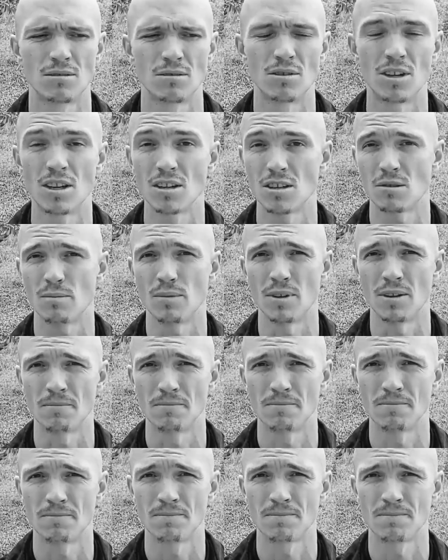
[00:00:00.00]
to kiss me.
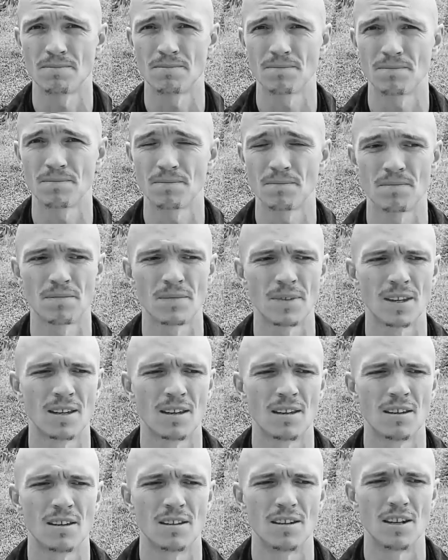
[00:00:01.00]

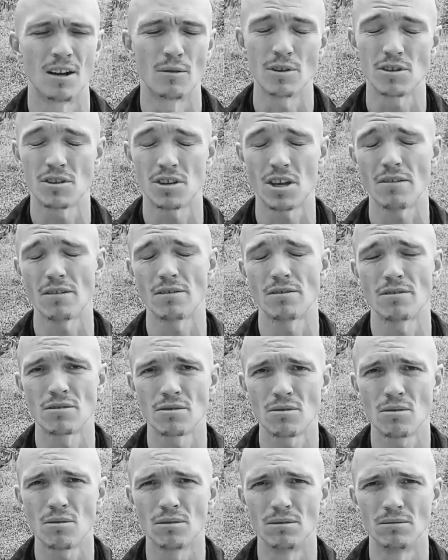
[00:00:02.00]
Now we're 7
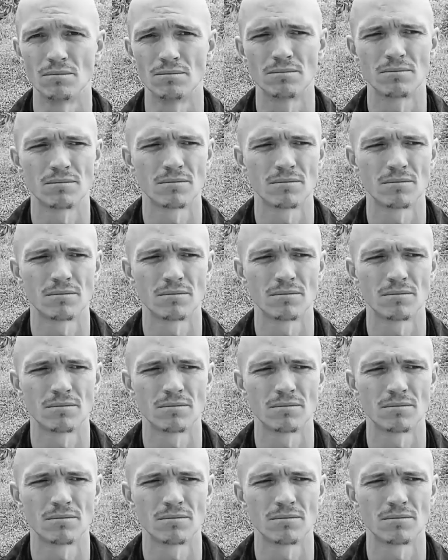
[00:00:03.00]
years old